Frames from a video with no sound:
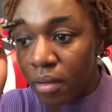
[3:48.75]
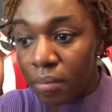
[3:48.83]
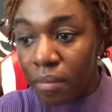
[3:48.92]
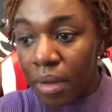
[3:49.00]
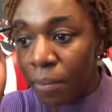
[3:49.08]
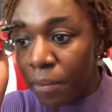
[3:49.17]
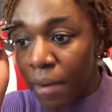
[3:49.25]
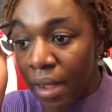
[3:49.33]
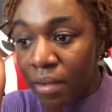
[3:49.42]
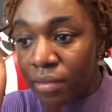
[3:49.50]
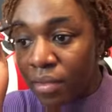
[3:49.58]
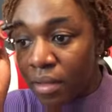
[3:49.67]
my
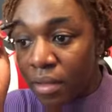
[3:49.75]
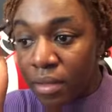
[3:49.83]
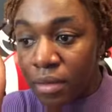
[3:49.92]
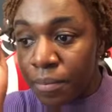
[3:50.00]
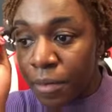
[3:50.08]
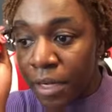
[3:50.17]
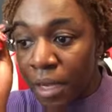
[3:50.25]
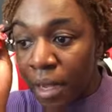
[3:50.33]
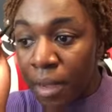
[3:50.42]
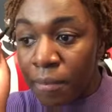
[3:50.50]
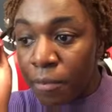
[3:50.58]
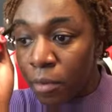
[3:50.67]
brows a little bit
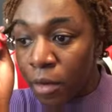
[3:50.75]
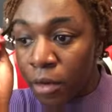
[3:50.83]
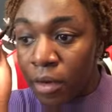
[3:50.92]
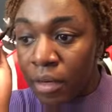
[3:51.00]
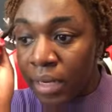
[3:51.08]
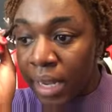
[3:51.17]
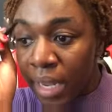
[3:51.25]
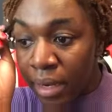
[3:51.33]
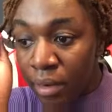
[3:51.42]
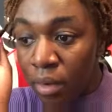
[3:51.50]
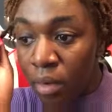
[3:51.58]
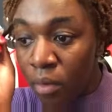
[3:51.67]
upward
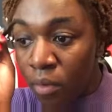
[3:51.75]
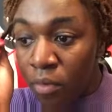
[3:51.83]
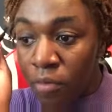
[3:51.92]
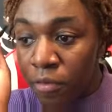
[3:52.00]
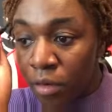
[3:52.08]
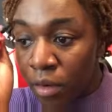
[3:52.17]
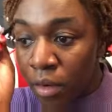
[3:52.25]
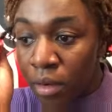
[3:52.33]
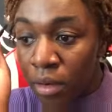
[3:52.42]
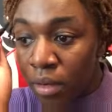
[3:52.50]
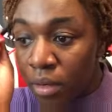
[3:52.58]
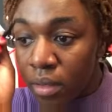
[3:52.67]
and over.